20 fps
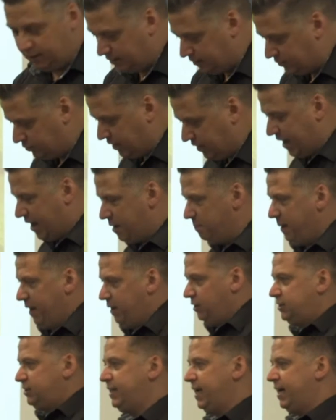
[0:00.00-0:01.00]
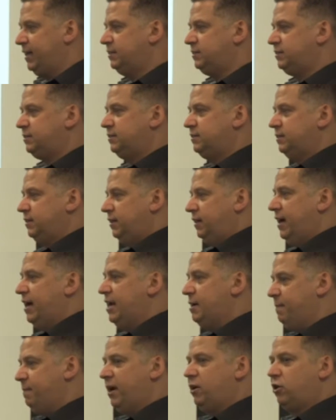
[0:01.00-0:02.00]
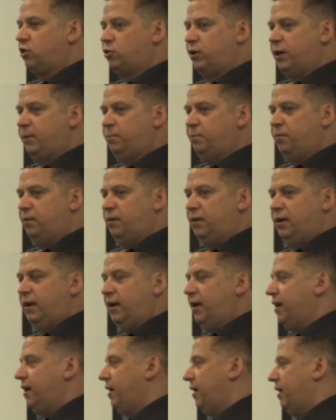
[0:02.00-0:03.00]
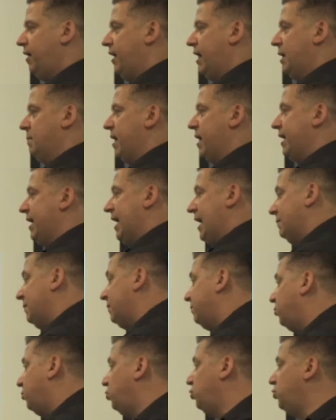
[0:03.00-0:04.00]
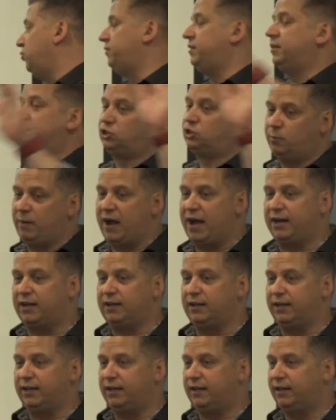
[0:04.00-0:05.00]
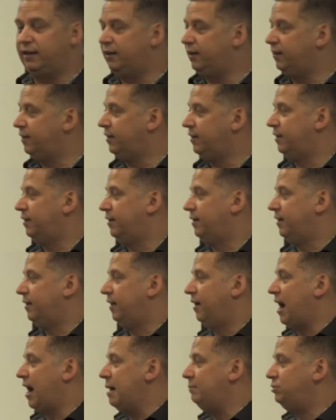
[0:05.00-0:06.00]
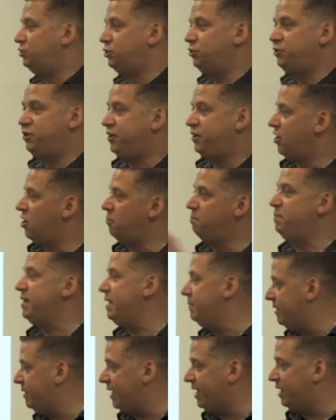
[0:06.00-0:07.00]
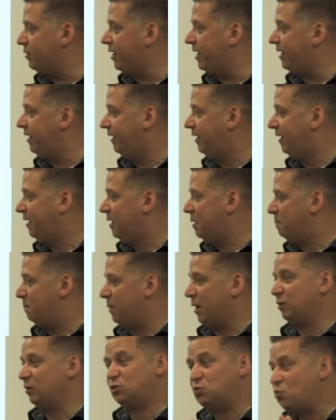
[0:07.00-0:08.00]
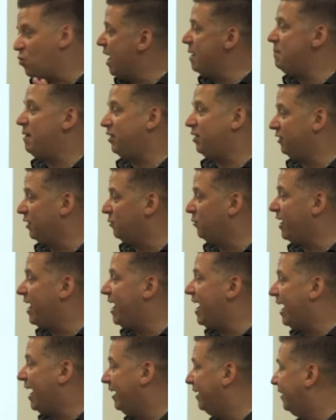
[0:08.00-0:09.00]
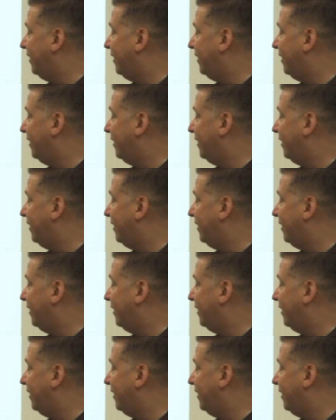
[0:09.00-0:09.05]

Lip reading: So I had a better stance and a better grip, and my game improved dramatically. I'm sure you can all beat me anyway, but it was way better than what I had.